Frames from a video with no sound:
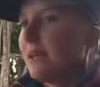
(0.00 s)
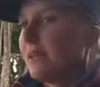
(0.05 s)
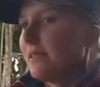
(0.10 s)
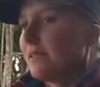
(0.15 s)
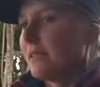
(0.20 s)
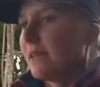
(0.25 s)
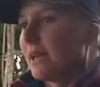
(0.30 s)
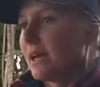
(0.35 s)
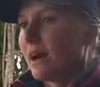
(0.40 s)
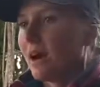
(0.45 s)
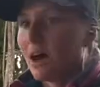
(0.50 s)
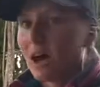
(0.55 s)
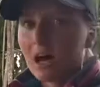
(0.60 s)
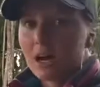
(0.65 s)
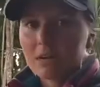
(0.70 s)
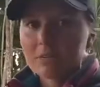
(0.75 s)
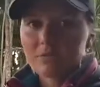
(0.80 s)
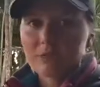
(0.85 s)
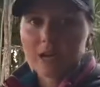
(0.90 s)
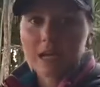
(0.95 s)
their
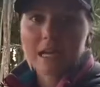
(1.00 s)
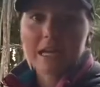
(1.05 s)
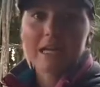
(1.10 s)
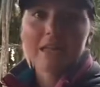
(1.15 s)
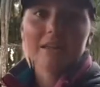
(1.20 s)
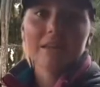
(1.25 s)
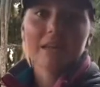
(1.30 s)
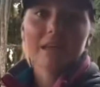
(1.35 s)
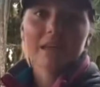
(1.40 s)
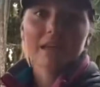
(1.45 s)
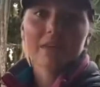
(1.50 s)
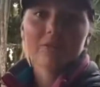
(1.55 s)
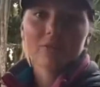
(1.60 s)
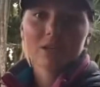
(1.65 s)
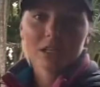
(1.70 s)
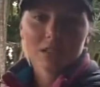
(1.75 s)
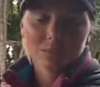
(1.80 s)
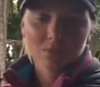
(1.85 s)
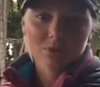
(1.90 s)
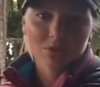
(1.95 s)
heart rate, their
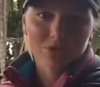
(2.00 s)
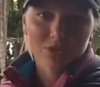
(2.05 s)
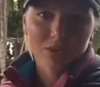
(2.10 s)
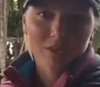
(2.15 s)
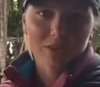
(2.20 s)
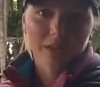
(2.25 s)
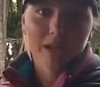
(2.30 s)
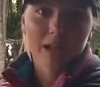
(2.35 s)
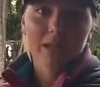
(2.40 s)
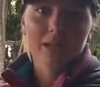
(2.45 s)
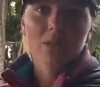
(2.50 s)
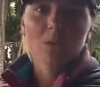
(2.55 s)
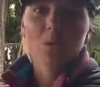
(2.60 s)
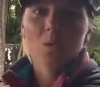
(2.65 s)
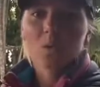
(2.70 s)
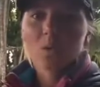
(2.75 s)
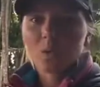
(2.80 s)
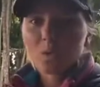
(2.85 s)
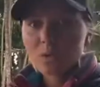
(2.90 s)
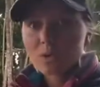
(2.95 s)
respiratory rate,
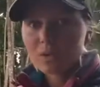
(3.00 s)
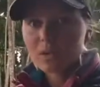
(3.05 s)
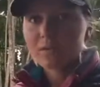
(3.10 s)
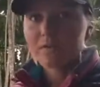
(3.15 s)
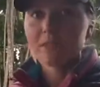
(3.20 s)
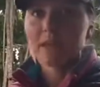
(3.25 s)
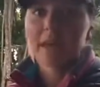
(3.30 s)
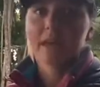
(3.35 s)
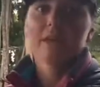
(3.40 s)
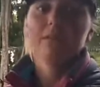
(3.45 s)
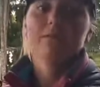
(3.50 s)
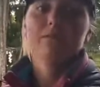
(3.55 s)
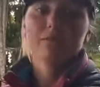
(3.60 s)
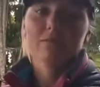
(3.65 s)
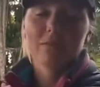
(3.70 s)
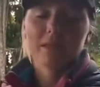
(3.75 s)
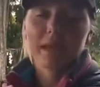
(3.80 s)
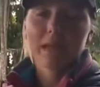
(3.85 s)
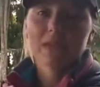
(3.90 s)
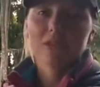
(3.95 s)
all of that
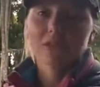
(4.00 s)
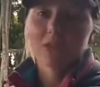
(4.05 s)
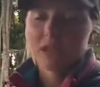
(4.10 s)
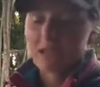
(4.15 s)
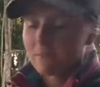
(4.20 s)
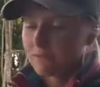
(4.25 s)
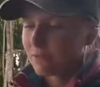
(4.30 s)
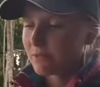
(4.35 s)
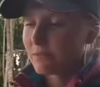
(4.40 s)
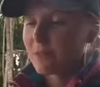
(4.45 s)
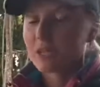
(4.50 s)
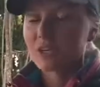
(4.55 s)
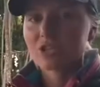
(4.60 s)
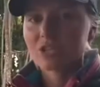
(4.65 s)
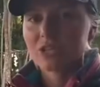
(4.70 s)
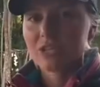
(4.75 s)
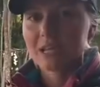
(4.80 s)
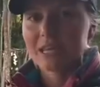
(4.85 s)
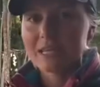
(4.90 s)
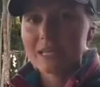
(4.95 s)

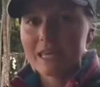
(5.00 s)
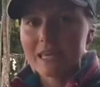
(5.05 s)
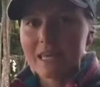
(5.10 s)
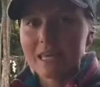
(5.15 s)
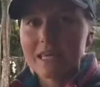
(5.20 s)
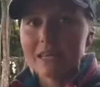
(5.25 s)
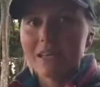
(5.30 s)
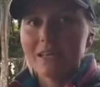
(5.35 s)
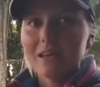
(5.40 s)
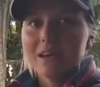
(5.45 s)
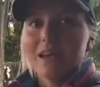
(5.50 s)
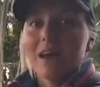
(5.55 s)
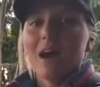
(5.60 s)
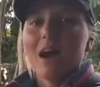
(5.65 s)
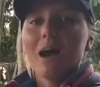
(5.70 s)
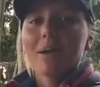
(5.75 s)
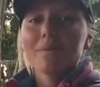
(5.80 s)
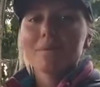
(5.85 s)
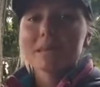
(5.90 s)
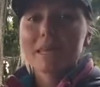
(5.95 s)
information I need,
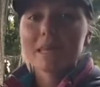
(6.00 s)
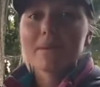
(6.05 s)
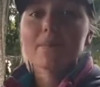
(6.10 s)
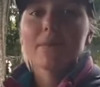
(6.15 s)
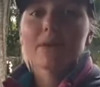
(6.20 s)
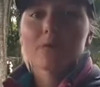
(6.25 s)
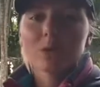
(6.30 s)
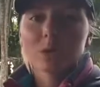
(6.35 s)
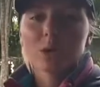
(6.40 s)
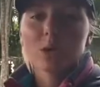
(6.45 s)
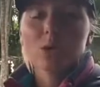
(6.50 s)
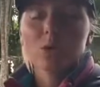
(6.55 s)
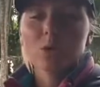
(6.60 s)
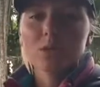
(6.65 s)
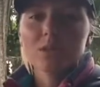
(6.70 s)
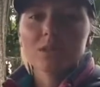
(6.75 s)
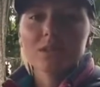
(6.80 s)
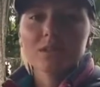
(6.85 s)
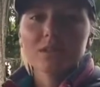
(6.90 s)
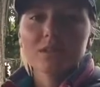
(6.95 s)
I'm keeping
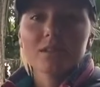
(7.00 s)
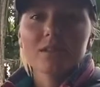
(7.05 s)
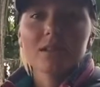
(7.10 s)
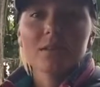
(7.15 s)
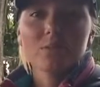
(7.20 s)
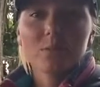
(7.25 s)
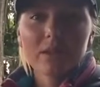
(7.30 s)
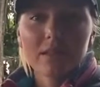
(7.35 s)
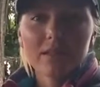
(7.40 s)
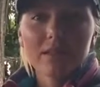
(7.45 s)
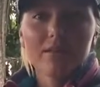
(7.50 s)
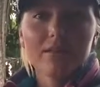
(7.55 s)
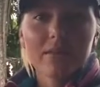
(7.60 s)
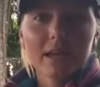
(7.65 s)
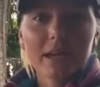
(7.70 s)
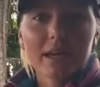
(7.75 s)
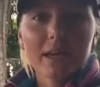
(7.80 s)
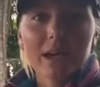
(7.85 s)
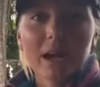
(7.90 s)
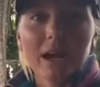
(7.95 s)
recorded so that when the
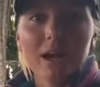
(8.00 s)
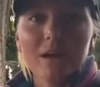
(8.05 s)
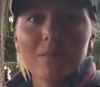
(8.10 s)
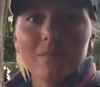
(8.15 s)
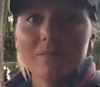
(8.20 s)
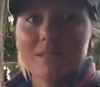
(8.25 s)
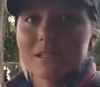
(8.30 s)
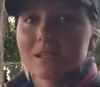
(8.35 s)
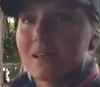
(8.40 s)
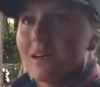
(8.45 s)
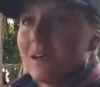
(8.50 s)
vet comes,